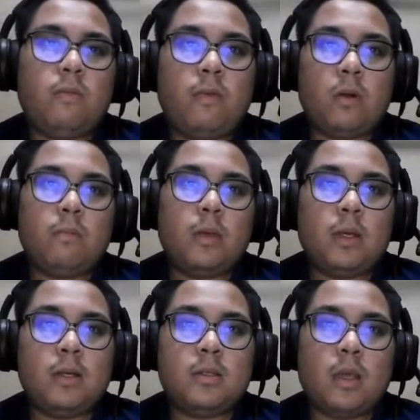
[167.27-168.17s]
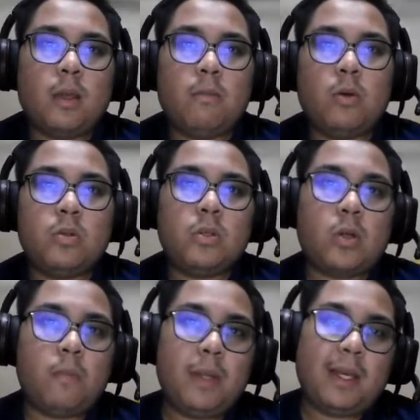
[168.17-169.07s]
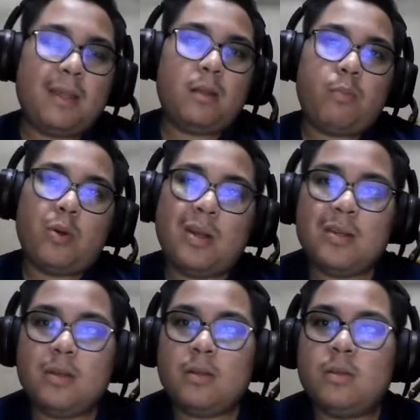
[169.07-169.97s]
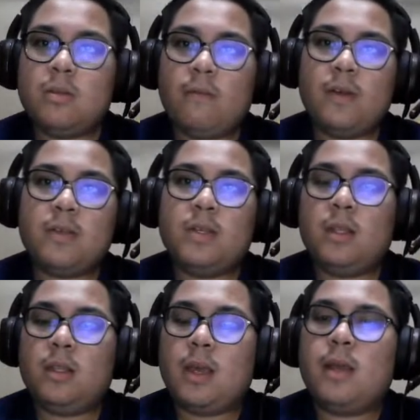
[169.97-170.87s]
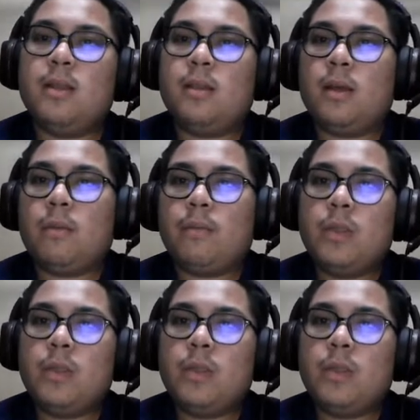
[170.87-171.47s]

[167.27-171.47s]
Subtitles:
Ford's biggest and most complicated production facility at the time,